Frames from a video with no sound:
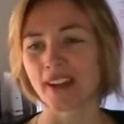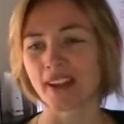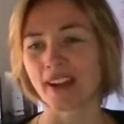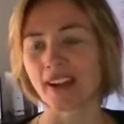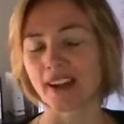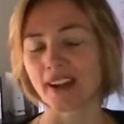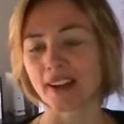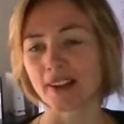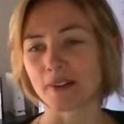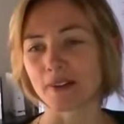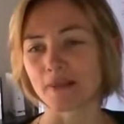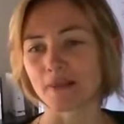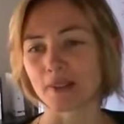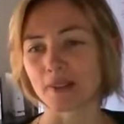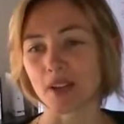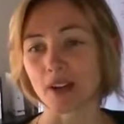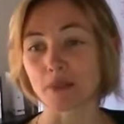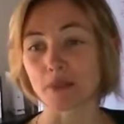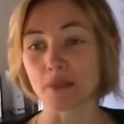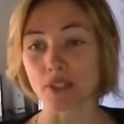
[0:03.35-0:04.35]

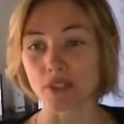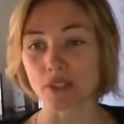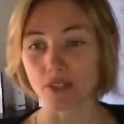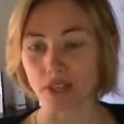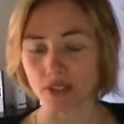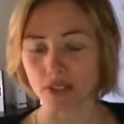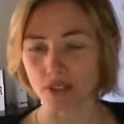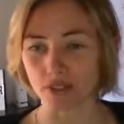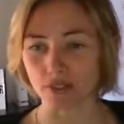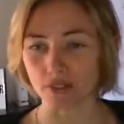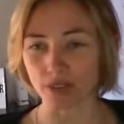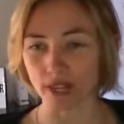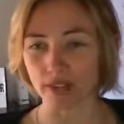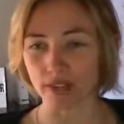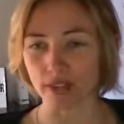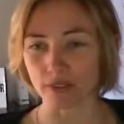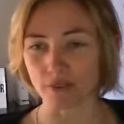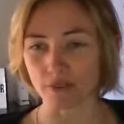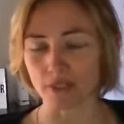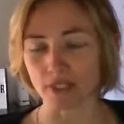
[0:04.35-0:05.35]
I'm the director of
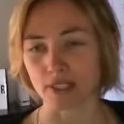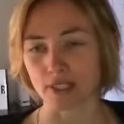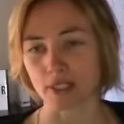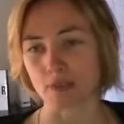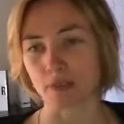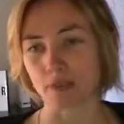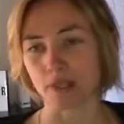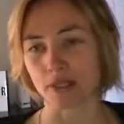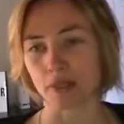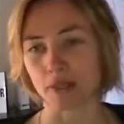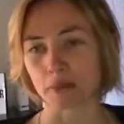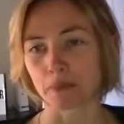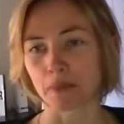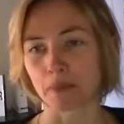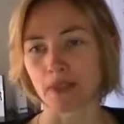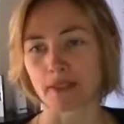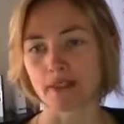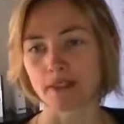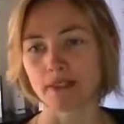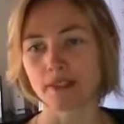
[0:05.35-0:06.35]
Handy Investor Spending
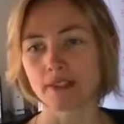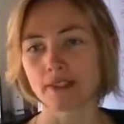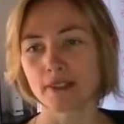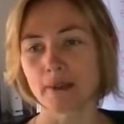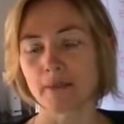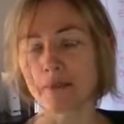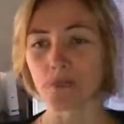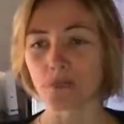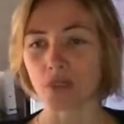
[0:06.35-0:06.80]
Planners.